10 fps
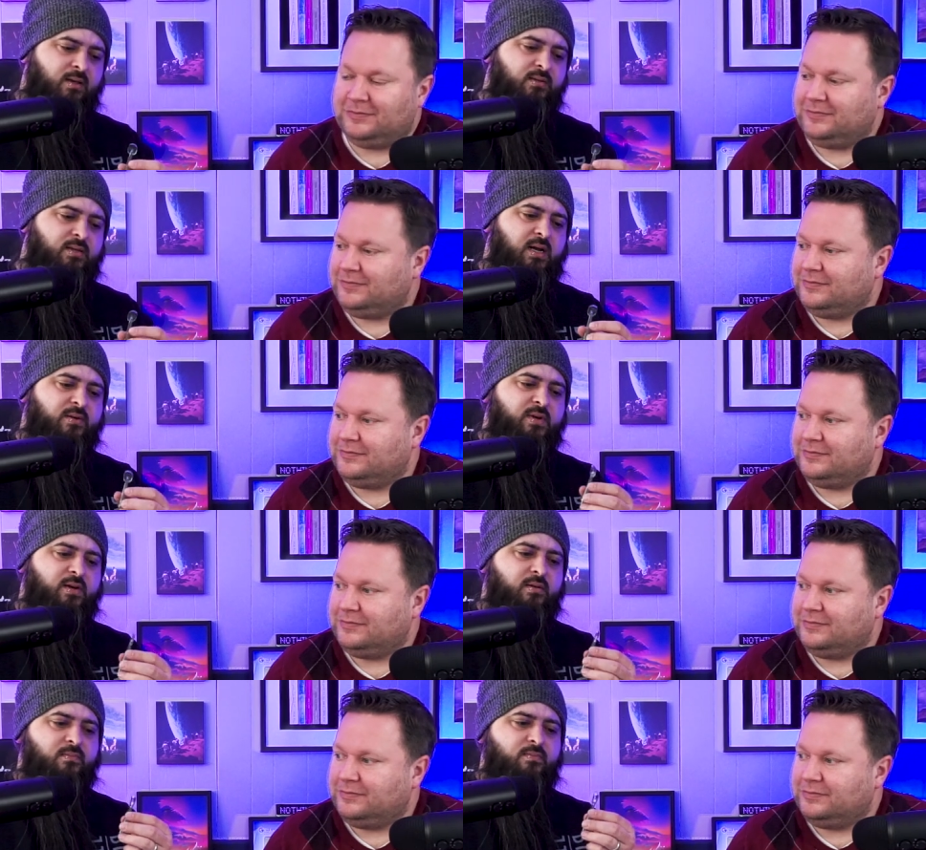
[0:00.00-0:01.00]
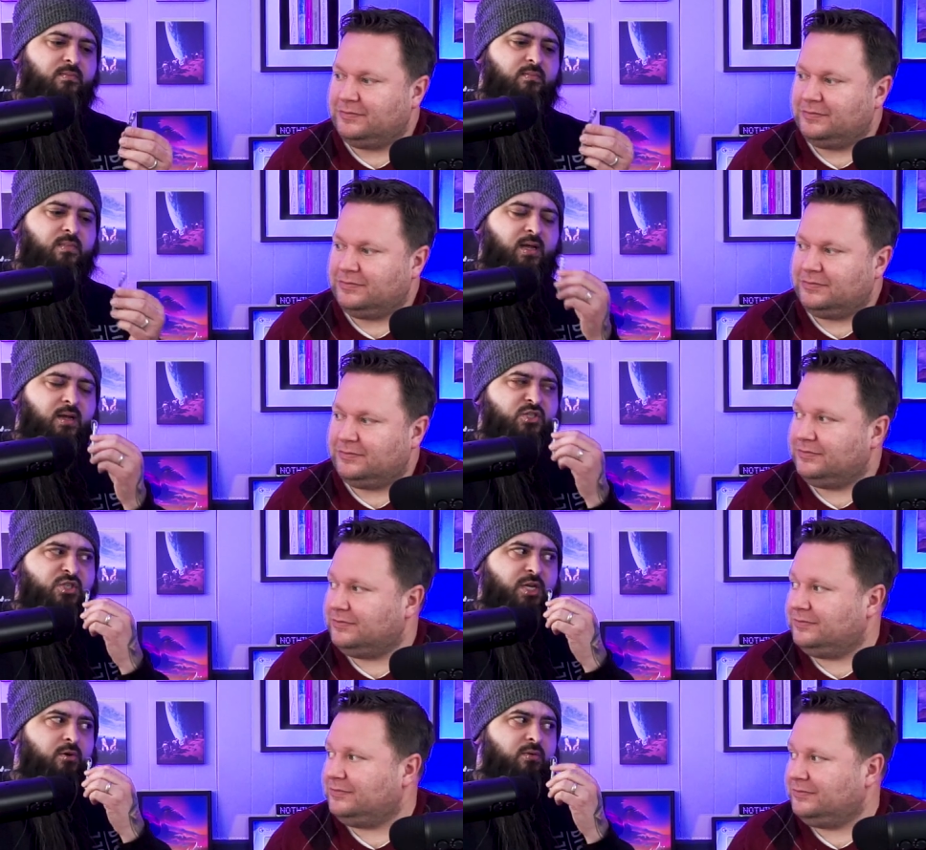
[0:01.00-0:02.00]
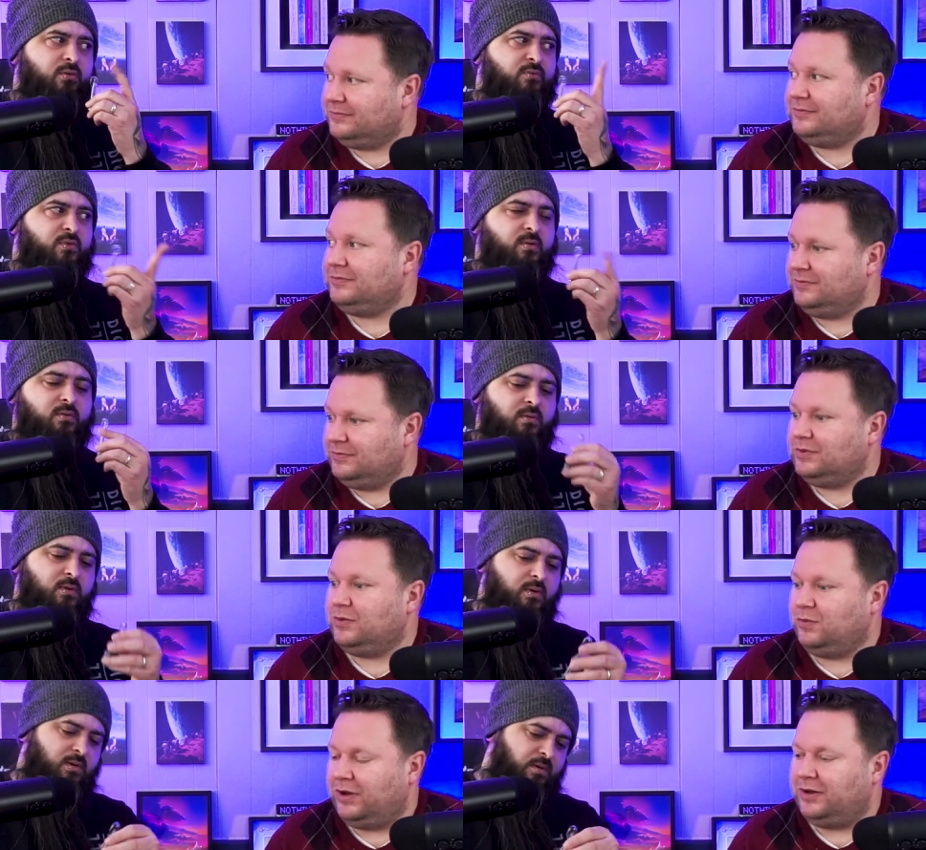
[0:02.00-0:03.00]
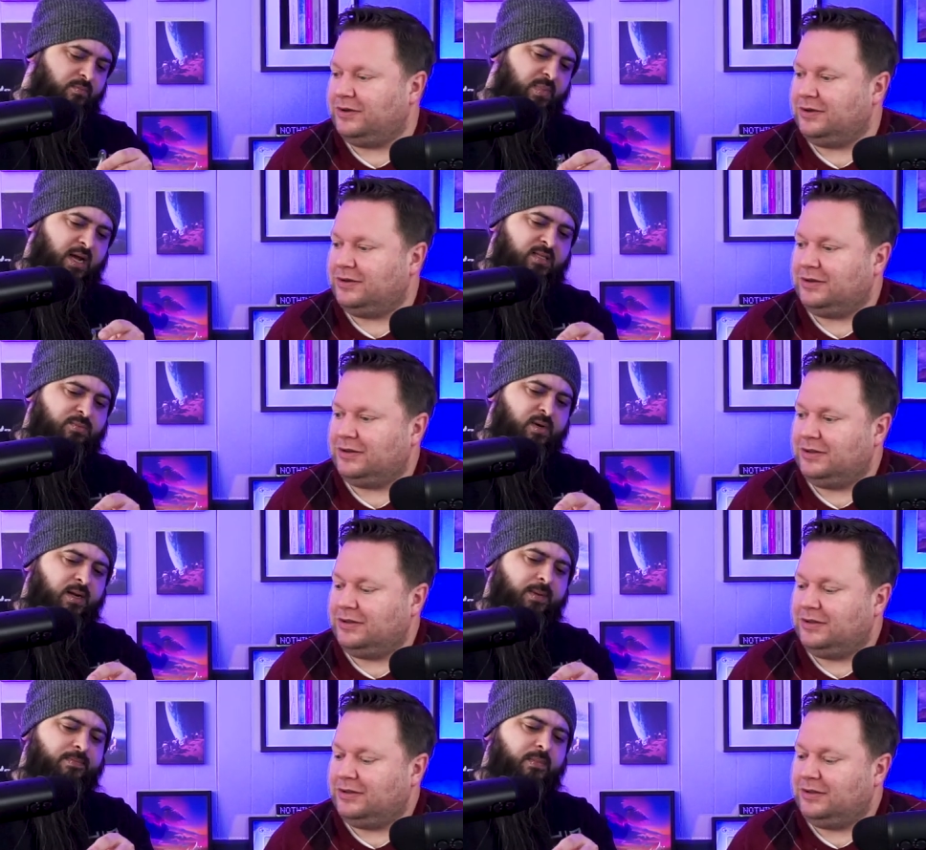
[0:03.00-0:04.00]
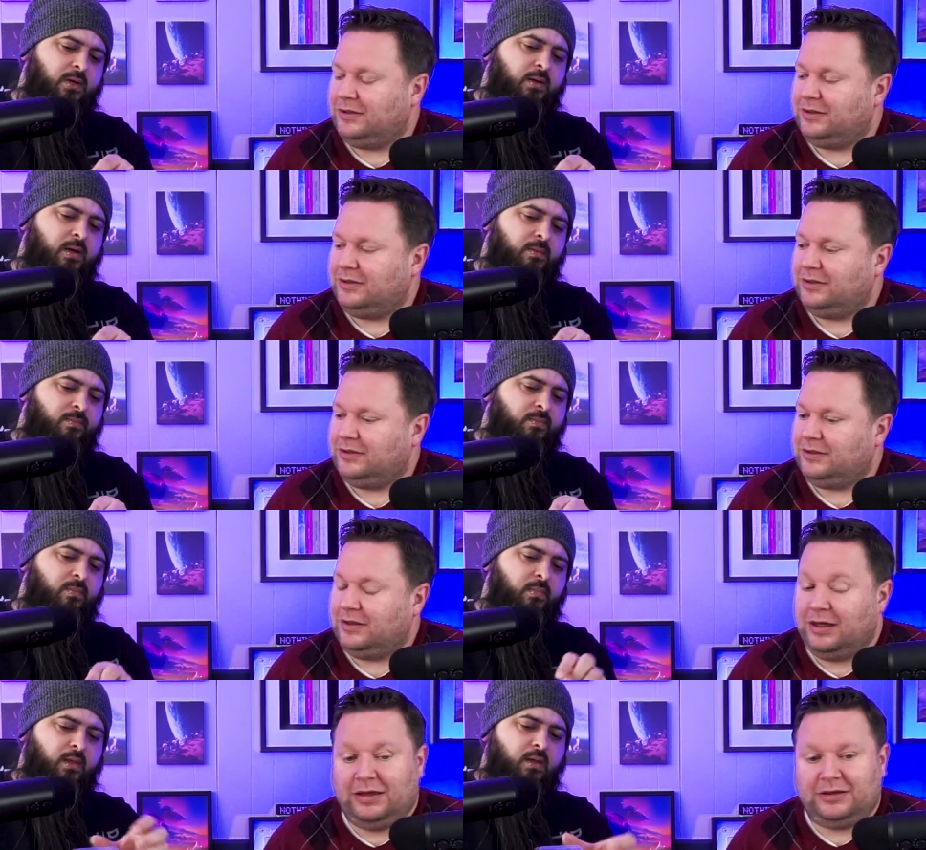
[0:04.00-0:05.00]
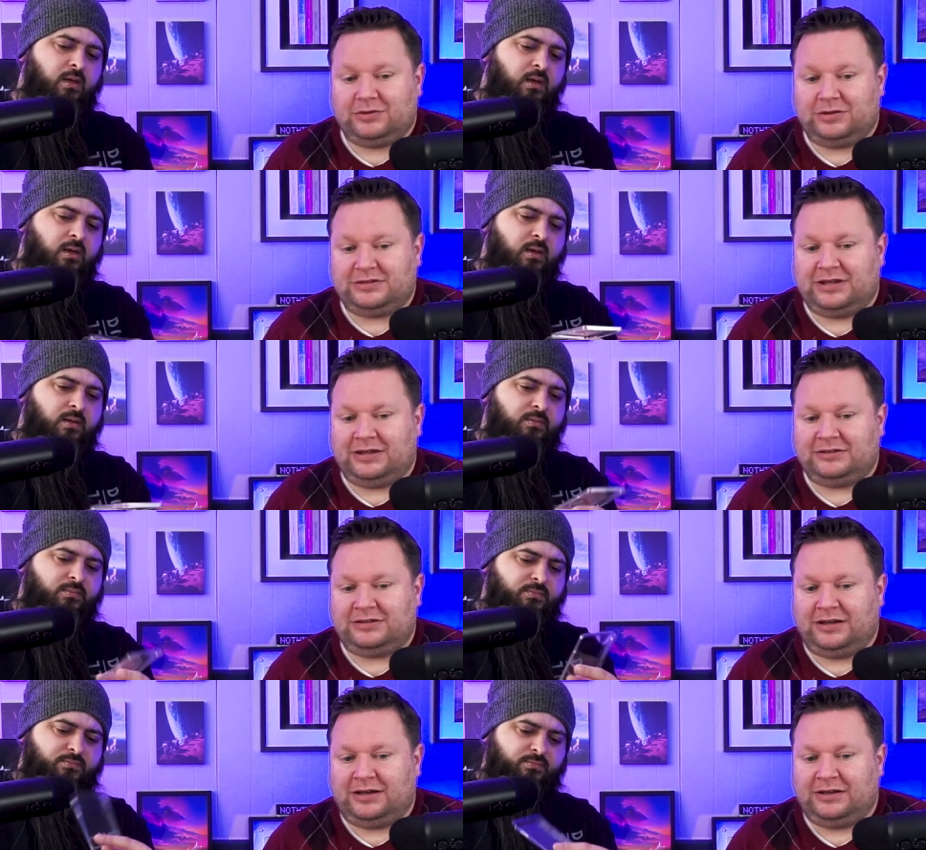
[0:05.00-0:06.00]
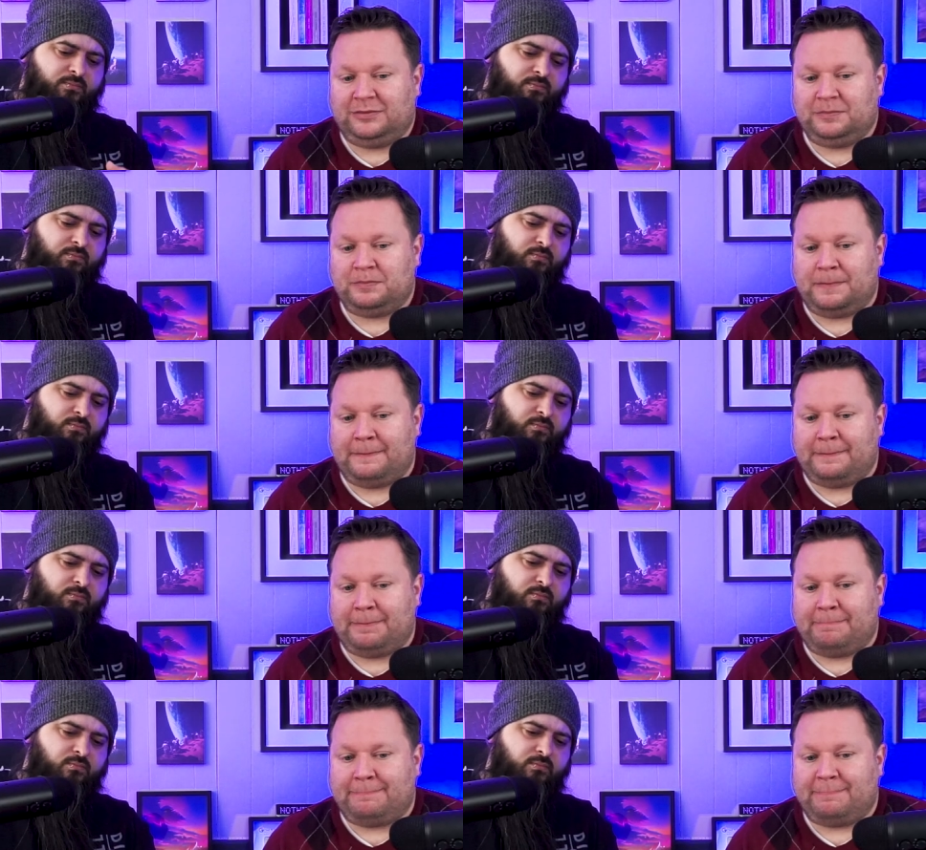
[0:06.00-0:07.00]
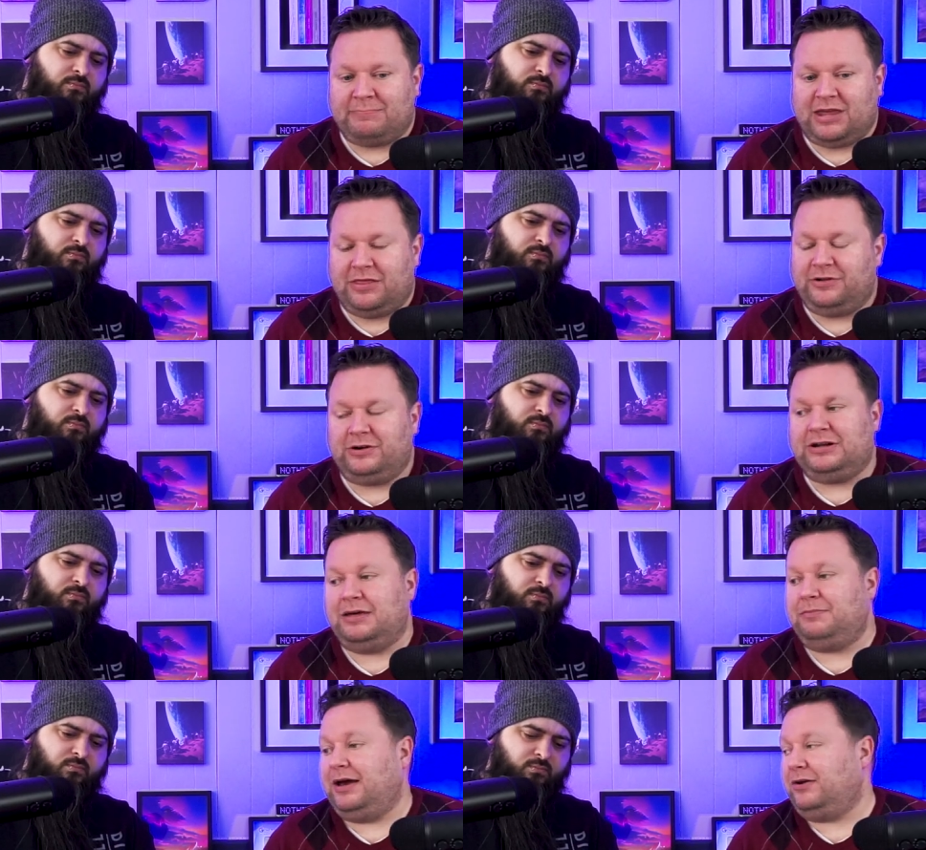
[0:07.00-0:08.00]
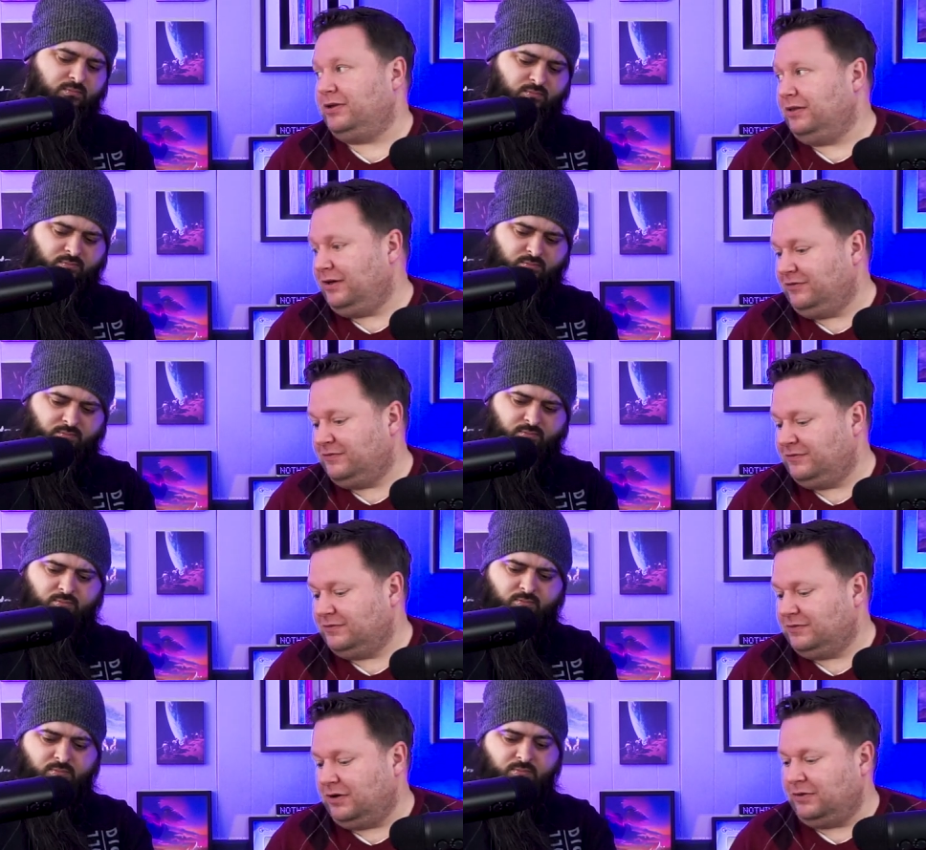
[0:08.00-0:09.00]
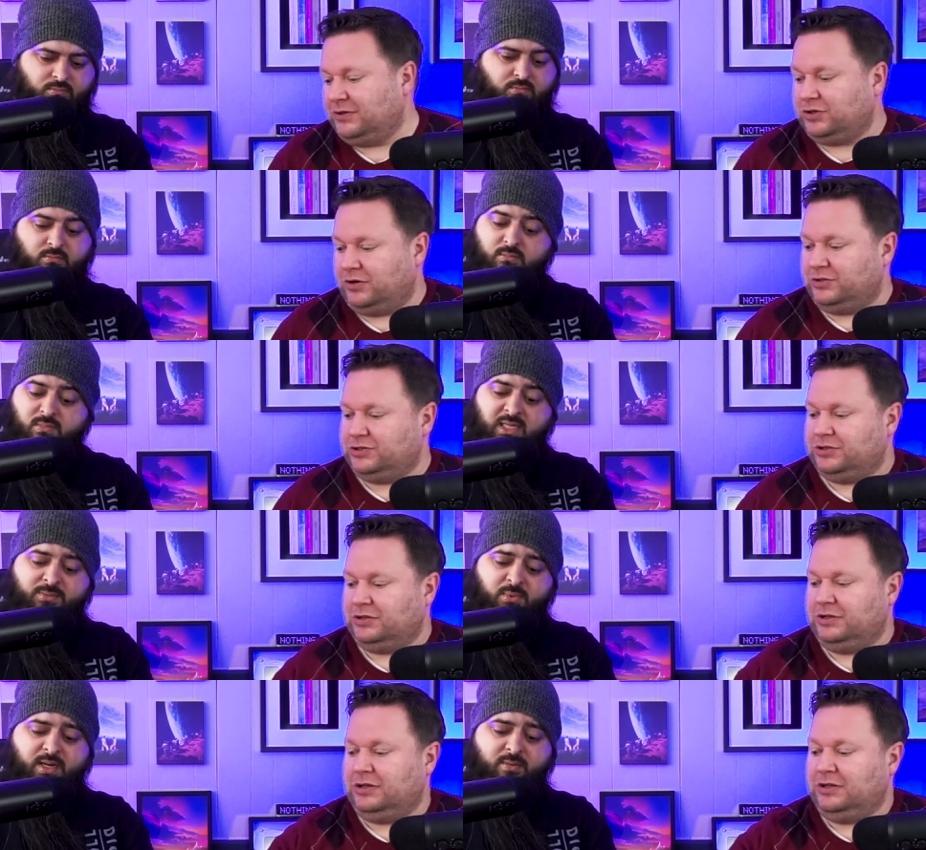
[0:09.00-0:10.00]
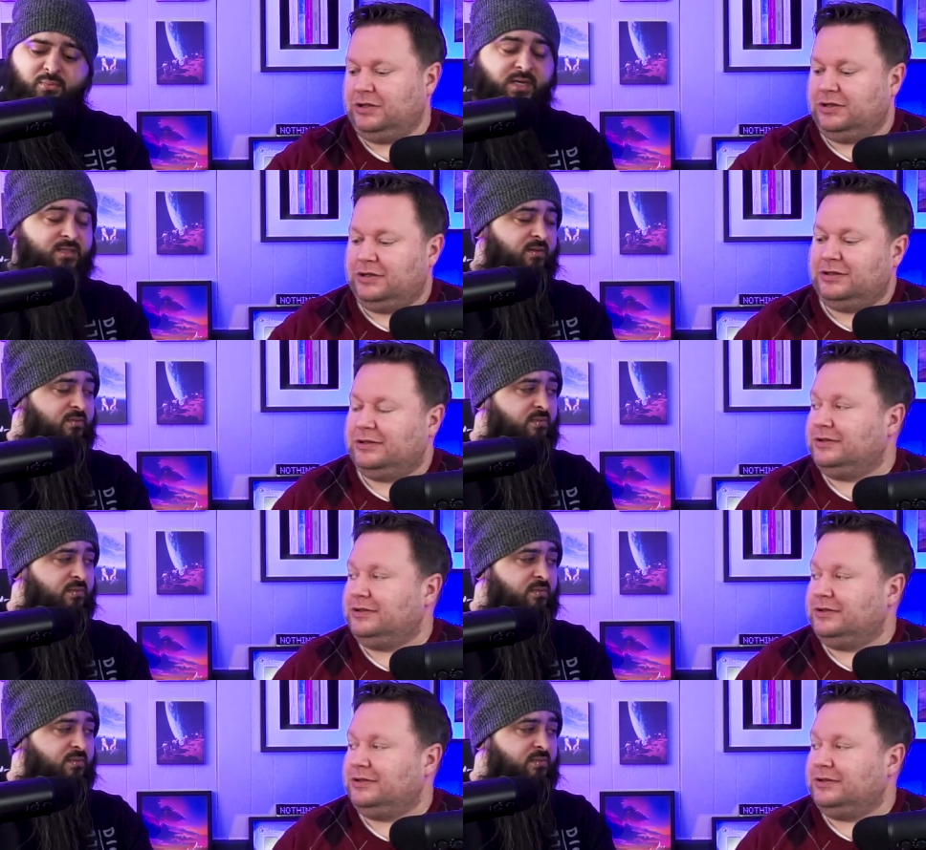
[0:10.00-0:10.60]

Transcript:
Speaker 1: It's kind of a, like a shield for right back spray. Okay.
Speaker 2: So this has, uh, thirty day battery life on the charge.
Speaker 1: That's pretty impressive.